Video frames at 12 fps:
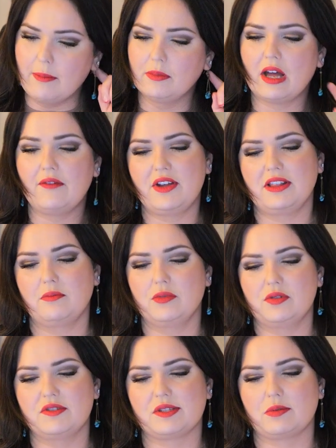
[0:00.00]
I'm loving the
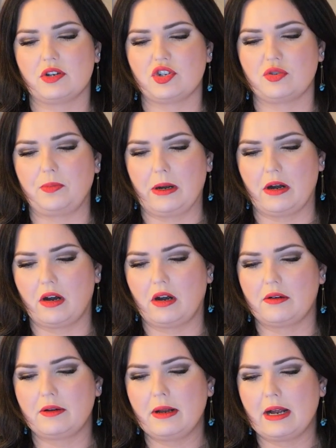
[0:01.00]
moon square
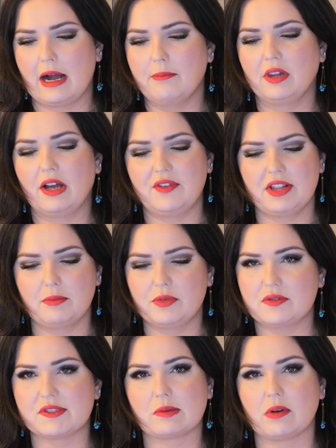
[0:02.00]
Jupiter. I'm loving the
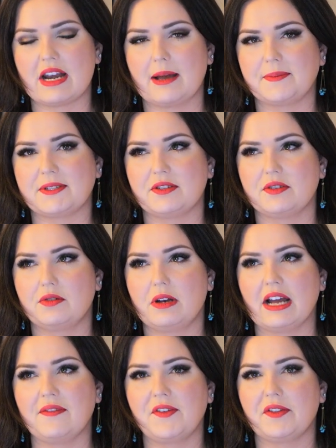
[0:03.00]
moon square
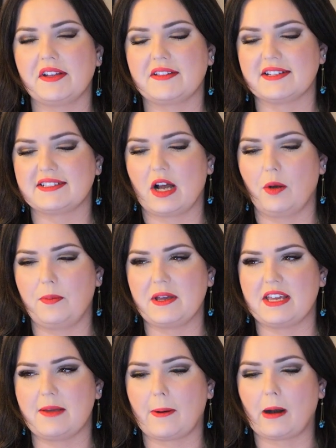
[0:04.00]
Neptune. I feel like that's
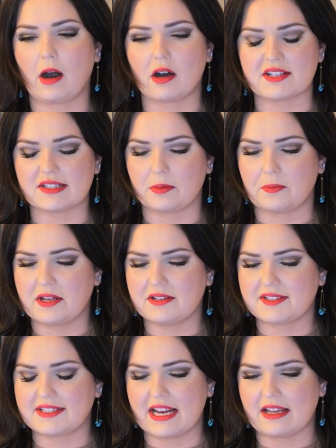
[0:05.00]
helping keep our hearts
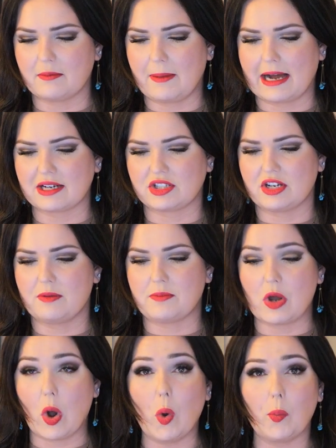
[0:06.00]
open, stay compassionate,
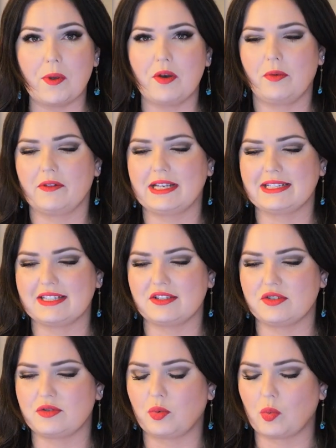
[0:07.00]
be open, willing
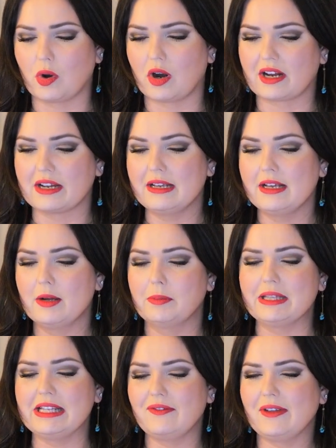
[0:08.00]
to do the work,
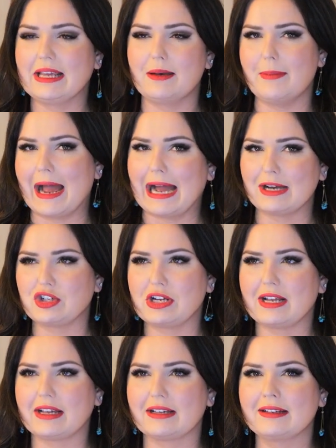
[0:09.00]
believing in
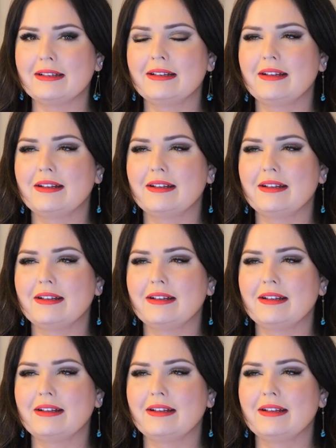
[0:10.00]
magic.